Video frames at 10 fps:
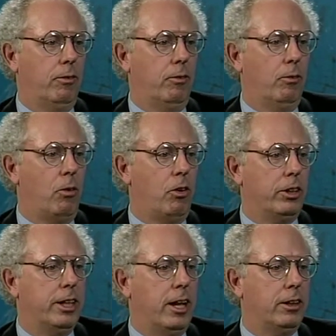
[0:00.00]
walk
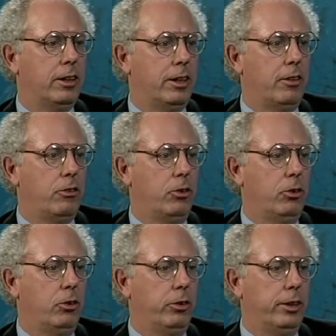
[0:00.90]
delicately
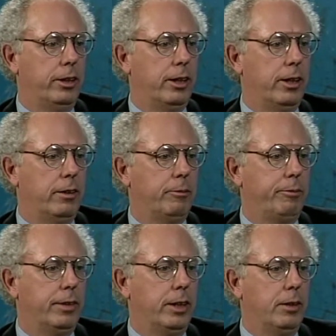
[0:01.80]
through um,
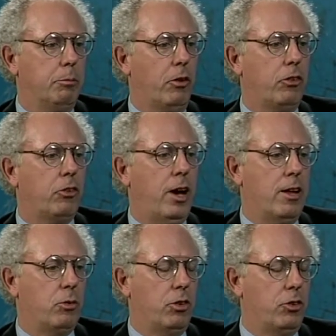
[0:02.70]
both
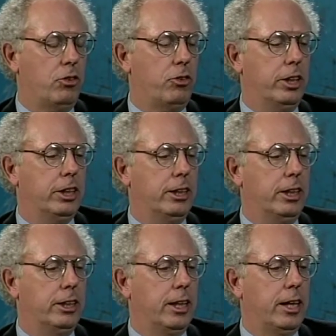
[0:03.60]
grants with restrictions
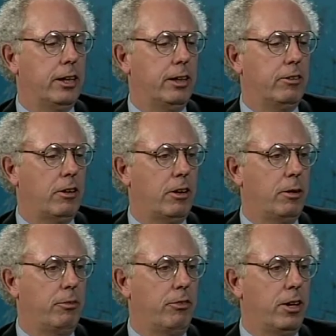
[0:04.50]
and, secondly,
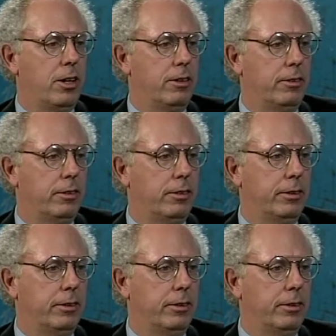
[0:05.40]
startup funds?